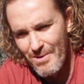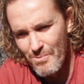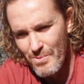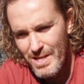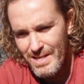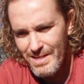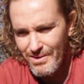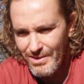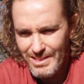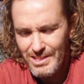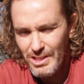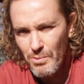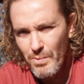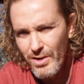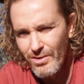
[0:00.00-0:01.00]
We
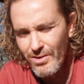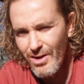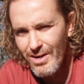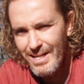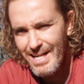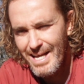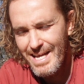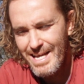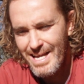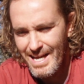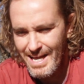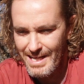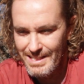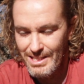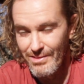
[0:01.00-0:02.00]
recently went on holiday,
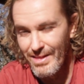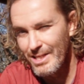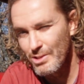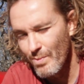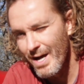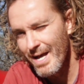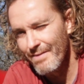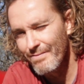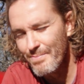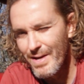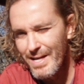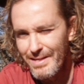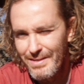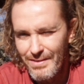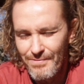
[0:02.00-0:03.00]
so that's why I haven't
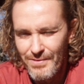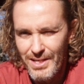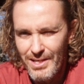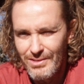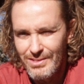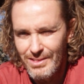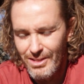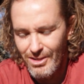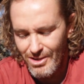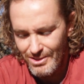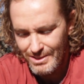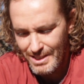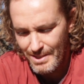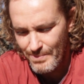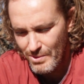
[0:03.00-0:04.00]
made videos in the
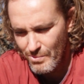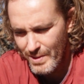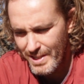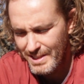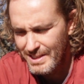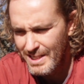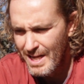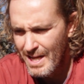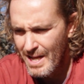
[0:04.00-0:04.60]
last couple of weeks.